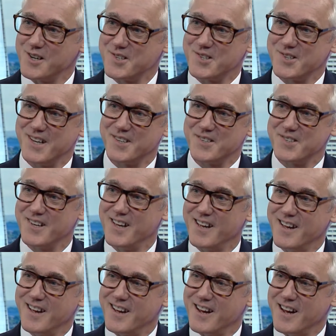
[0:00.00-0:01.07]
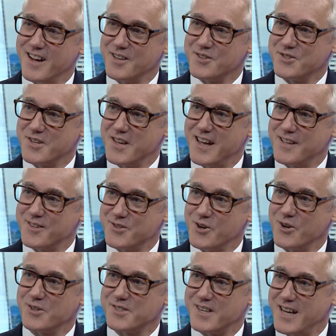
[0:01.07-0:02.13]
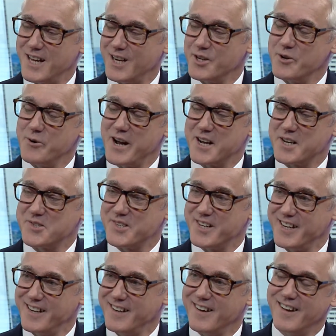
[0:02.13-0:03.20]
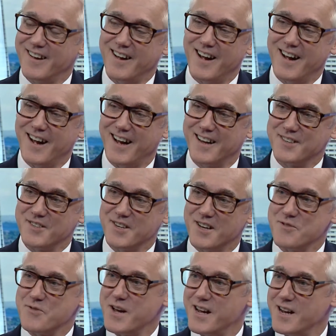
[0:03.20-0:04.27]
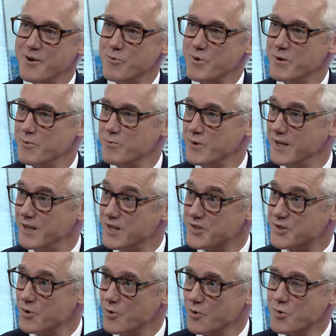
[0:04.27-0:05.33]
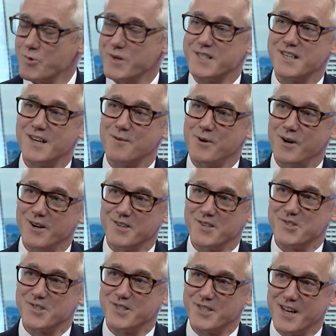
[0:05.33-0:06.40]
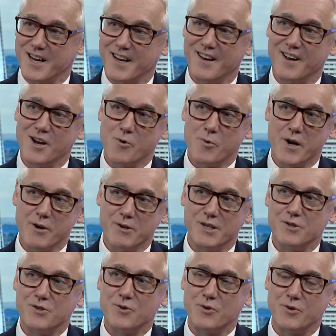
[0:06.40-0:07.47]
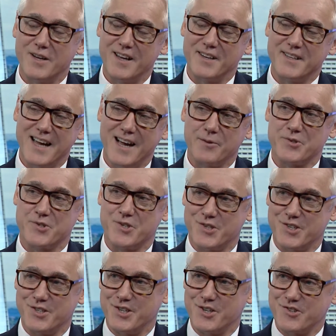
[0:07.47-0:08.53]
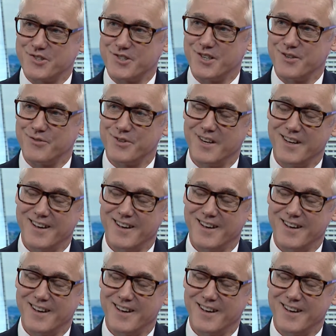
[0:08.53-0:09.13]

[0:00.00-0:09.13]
That's .luxe. And there we list all the retail partners. Today, we only announced this initiative